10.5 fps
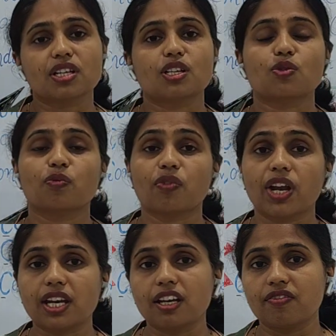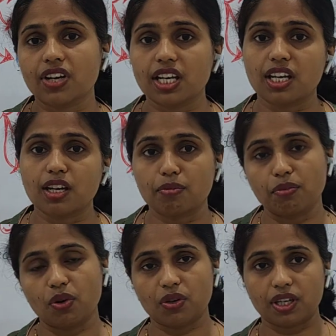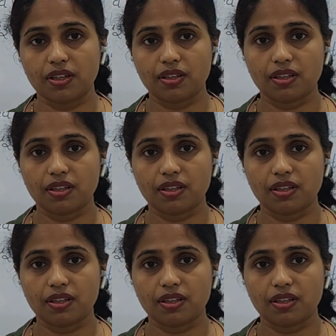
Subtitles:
it is very, very important.